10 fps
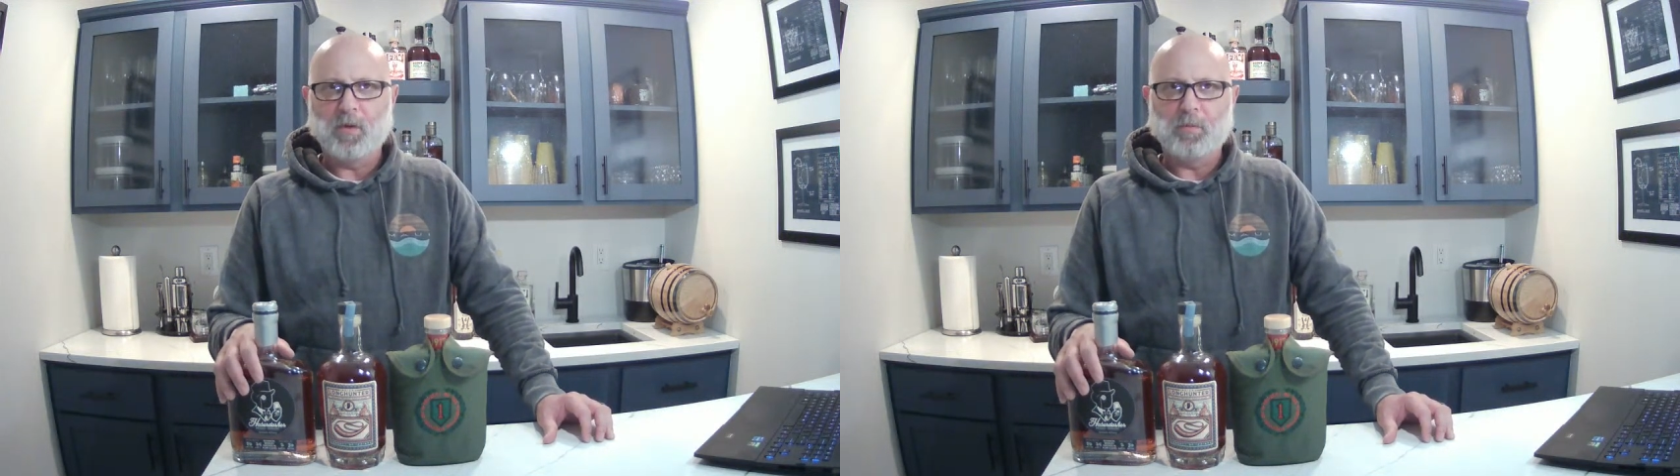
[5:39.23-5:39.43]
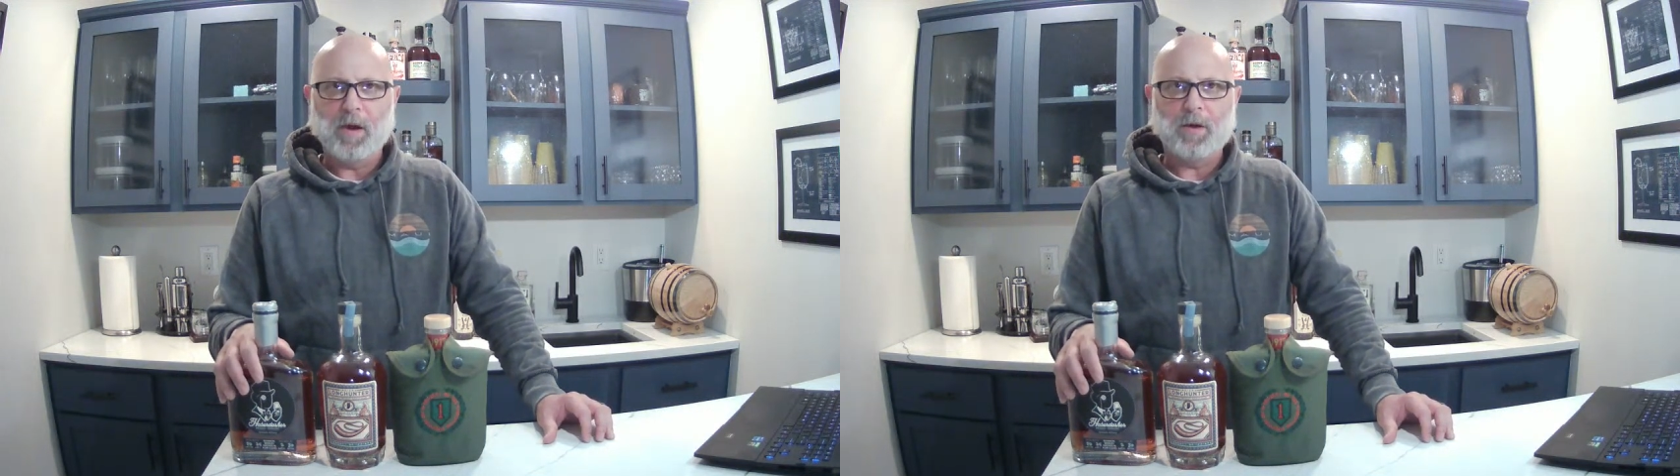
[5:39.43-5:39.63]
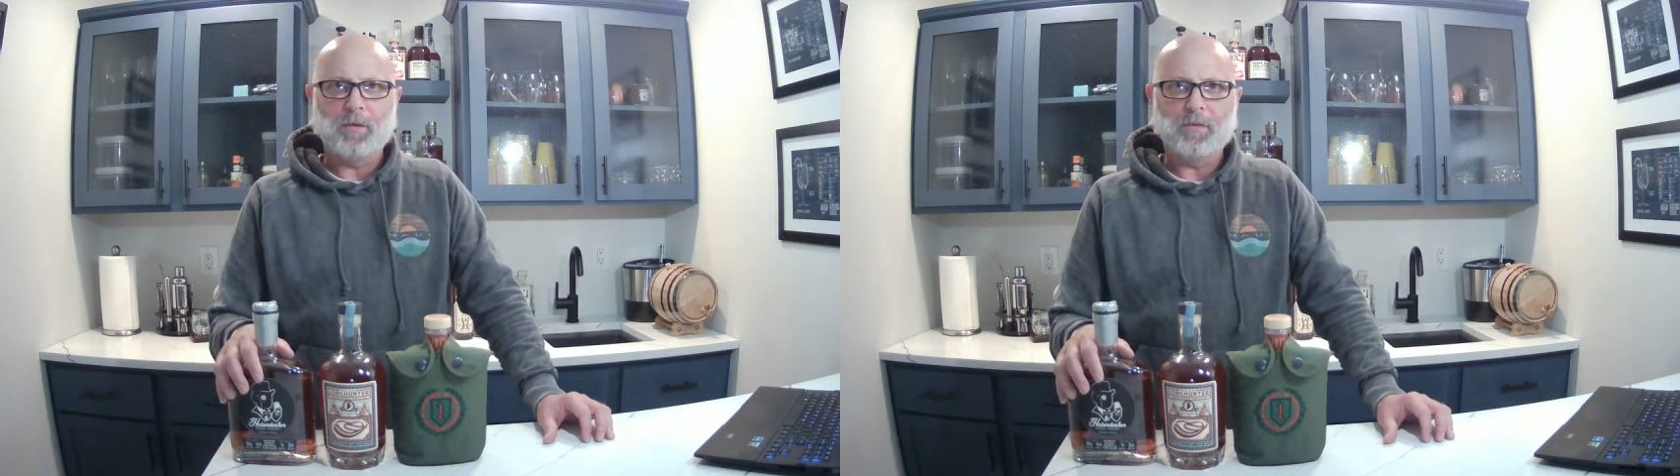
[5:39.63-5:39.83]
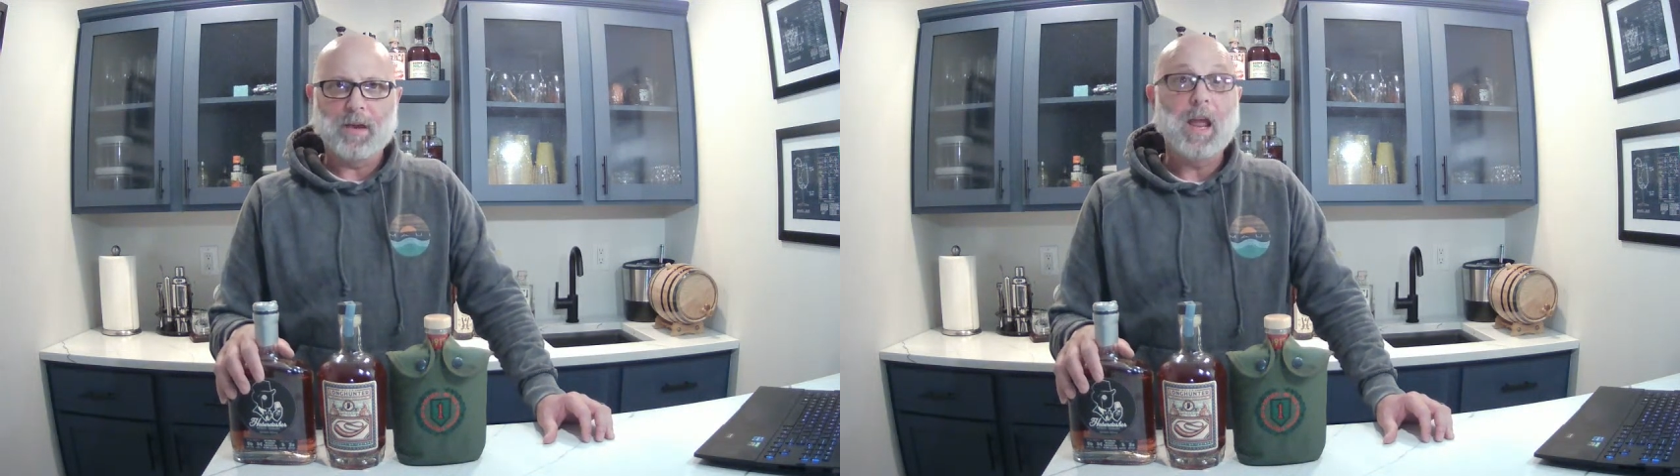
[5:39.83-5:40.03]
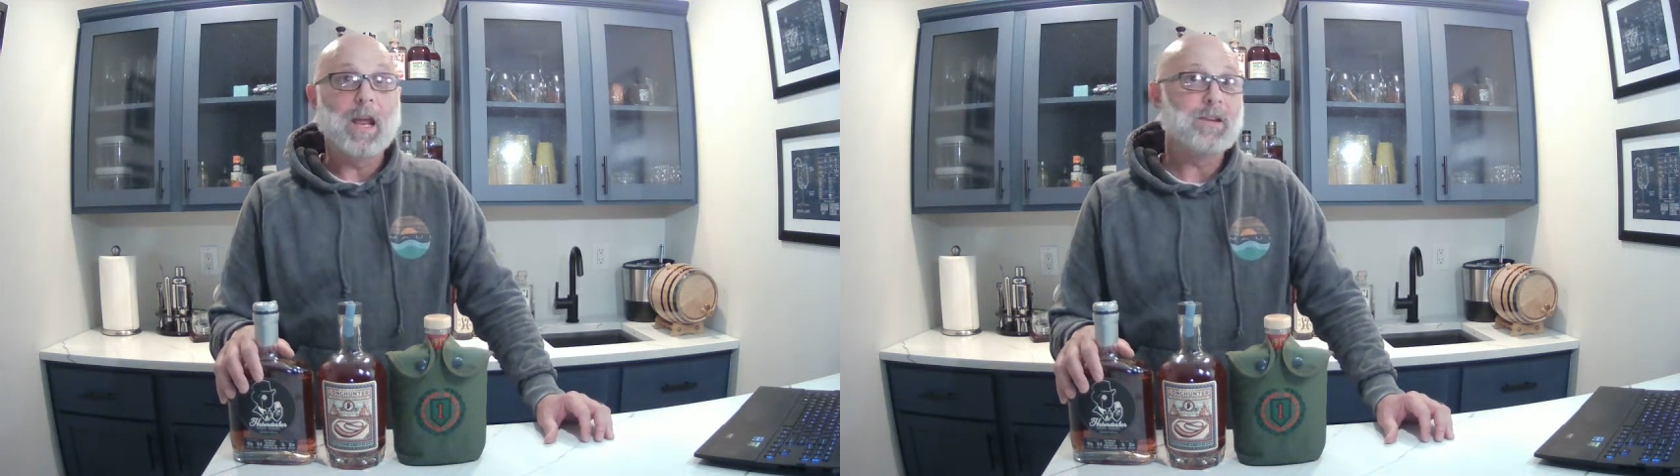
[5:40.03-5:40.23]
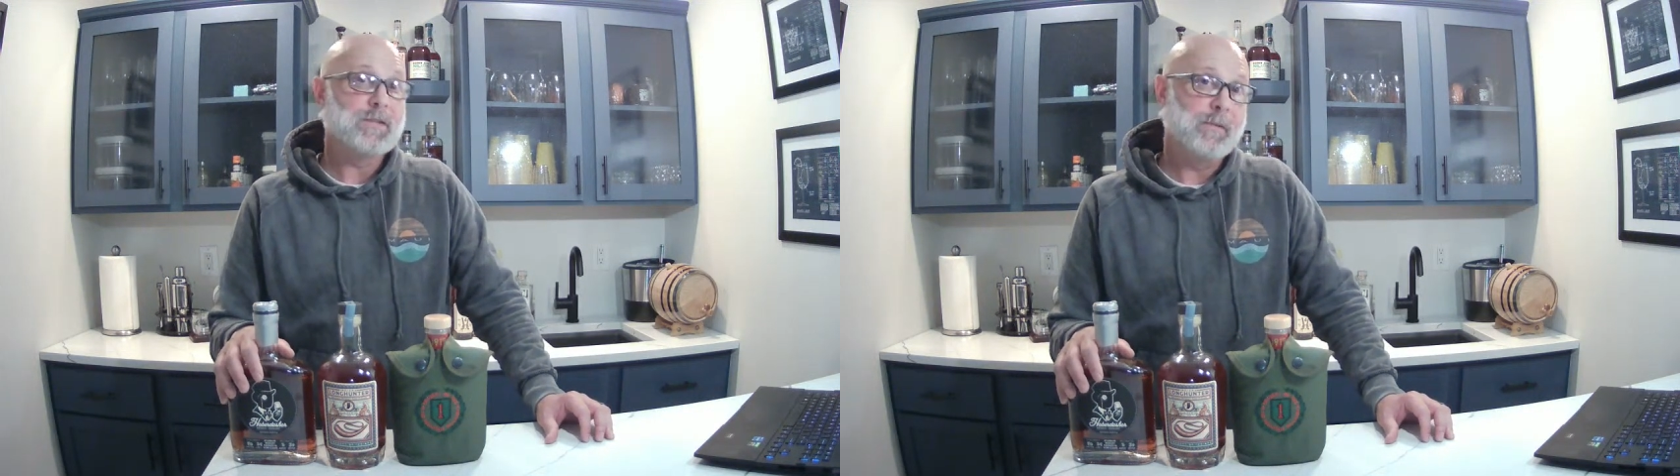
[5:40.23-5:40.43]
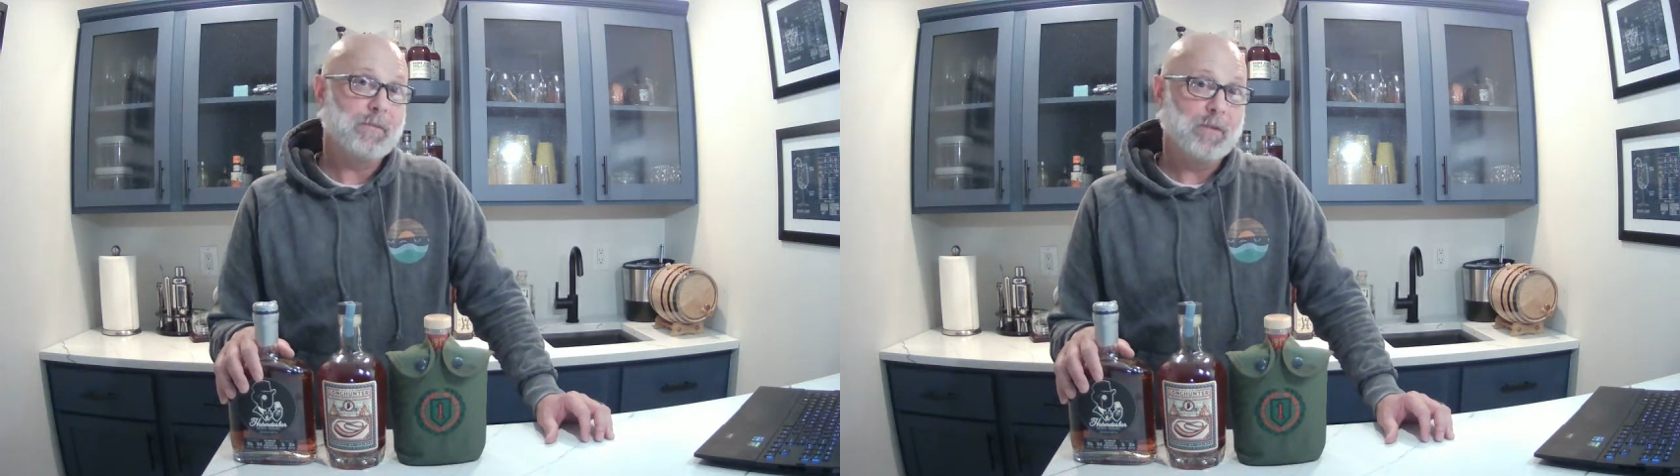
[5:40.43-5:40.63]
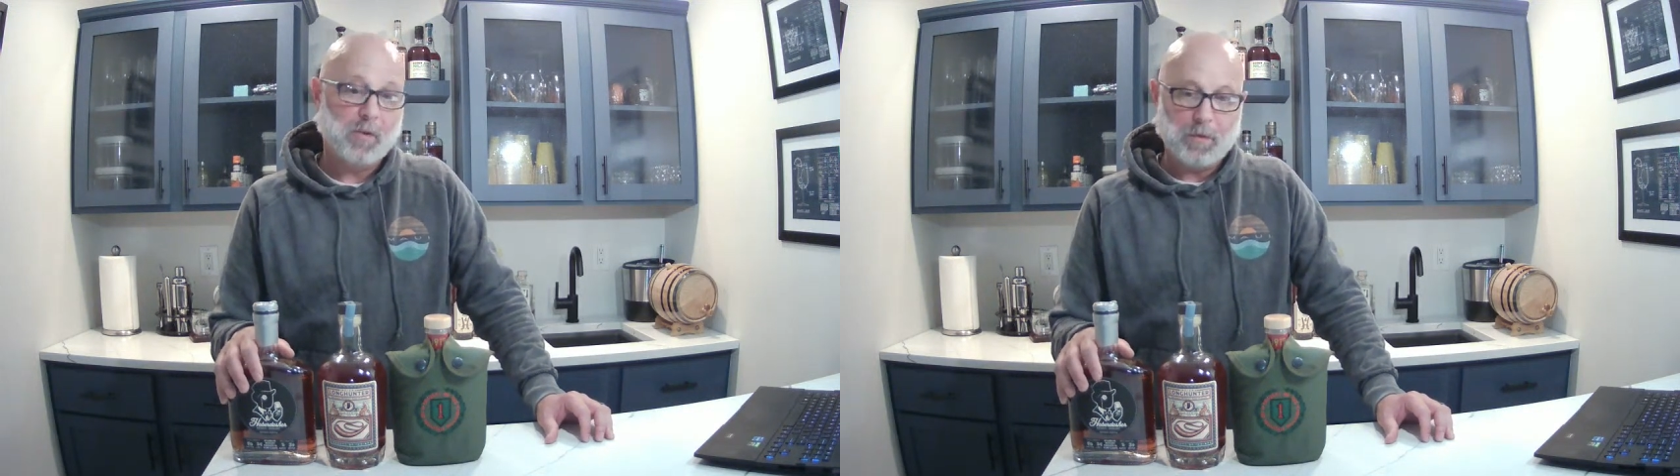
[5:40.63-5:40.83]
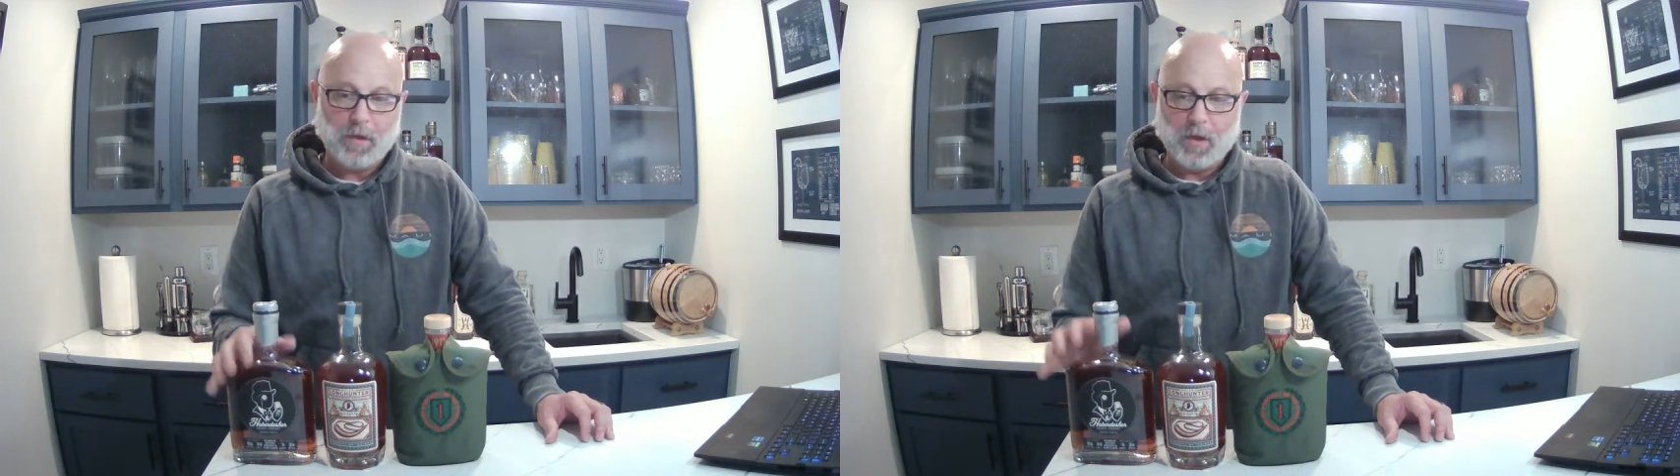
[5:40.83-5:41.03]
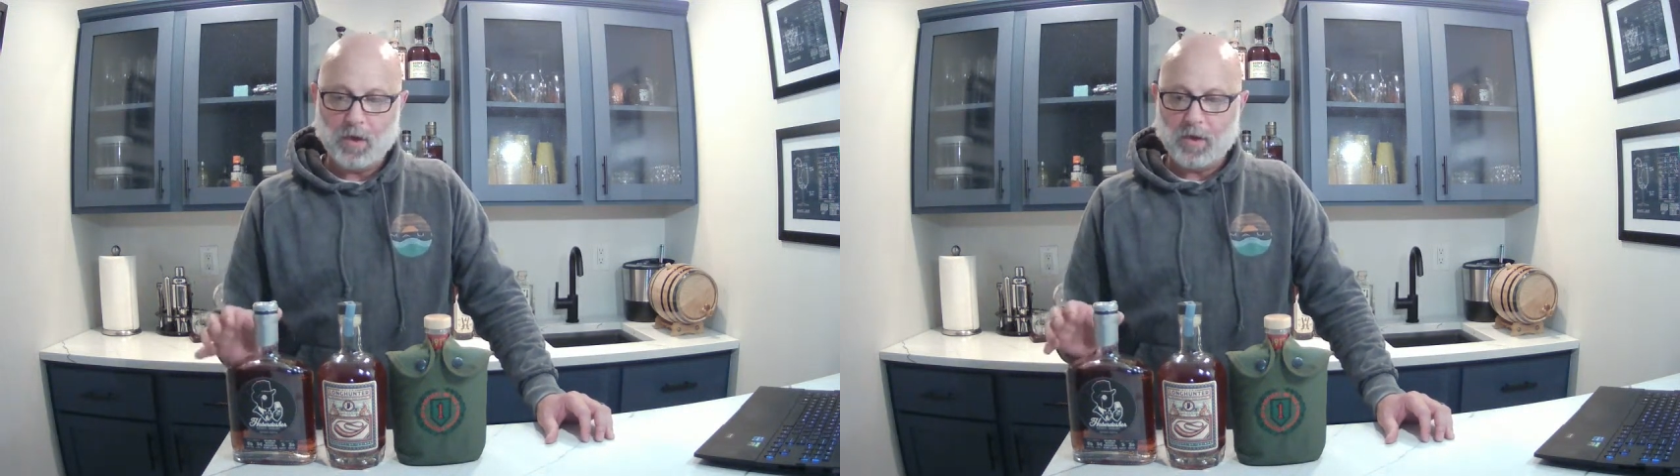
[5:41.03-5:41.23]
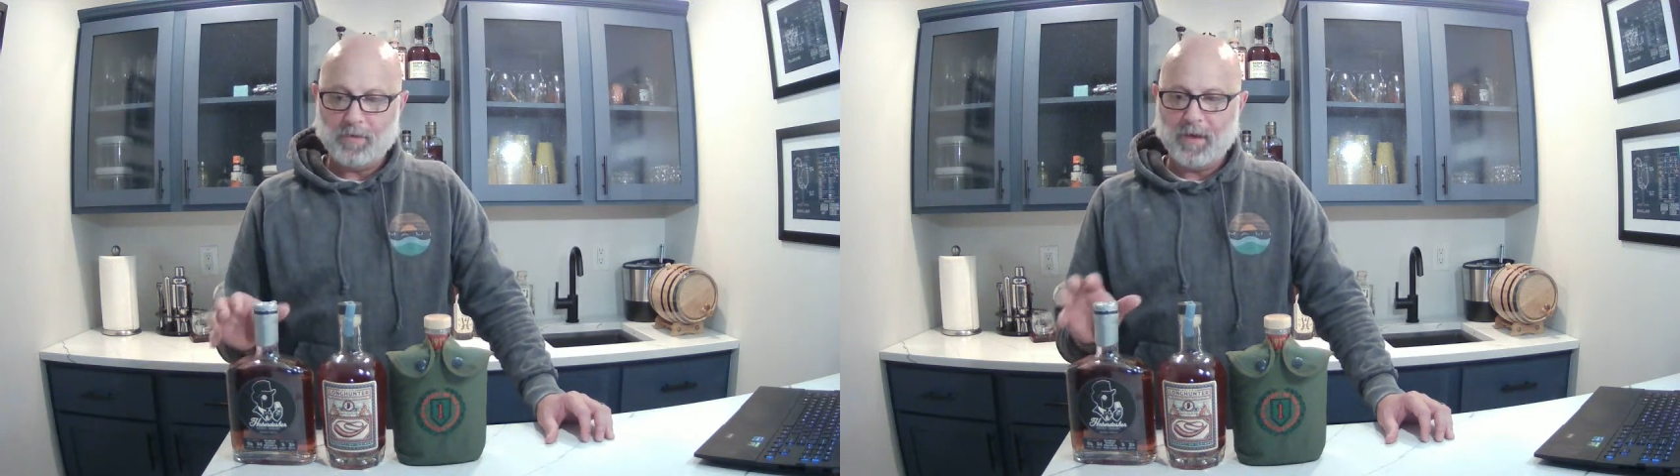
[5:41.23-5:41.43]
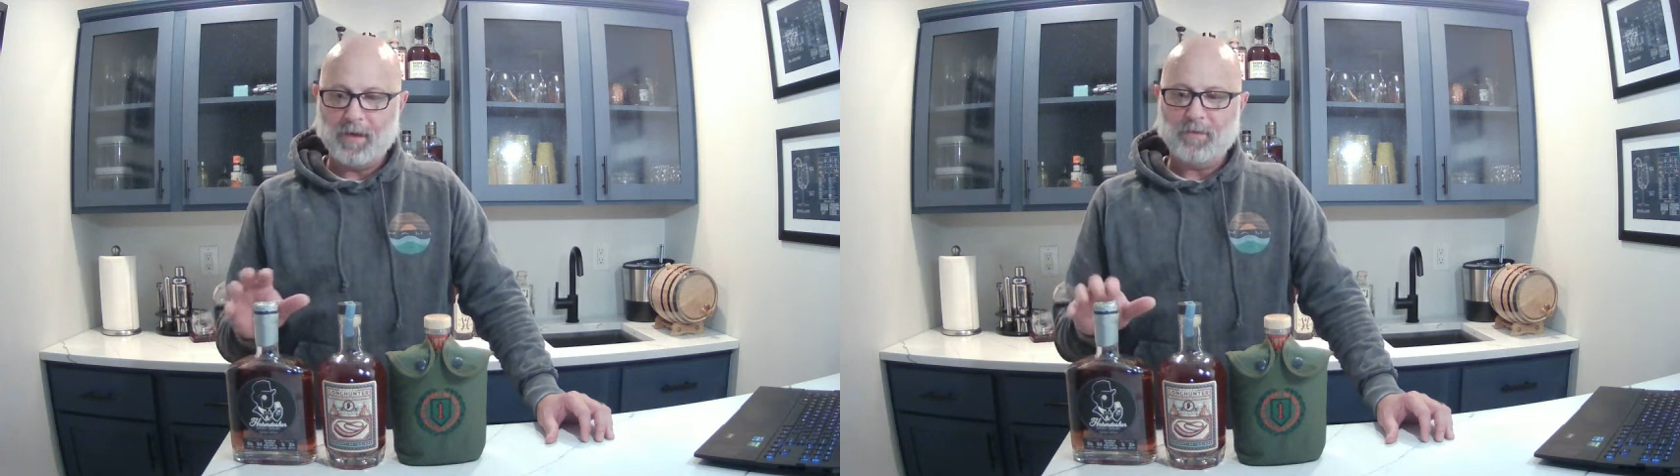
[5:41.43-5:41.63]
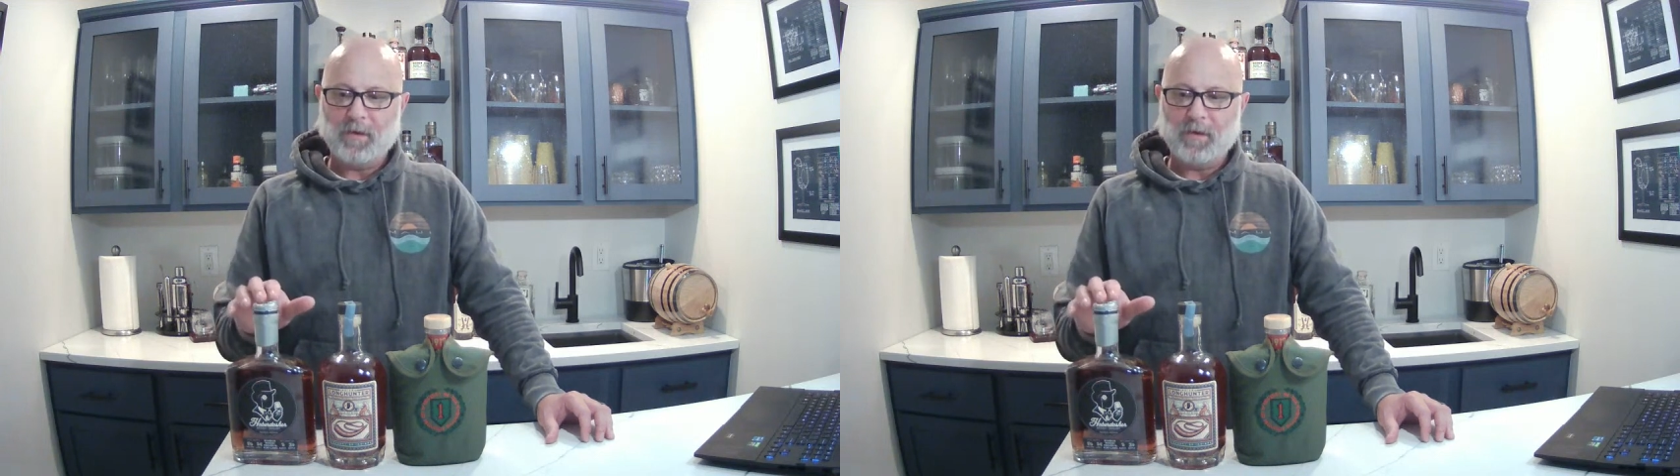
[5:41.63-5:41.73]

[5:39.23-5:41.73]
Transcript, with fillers: some of their bottles and age them for a little bit longer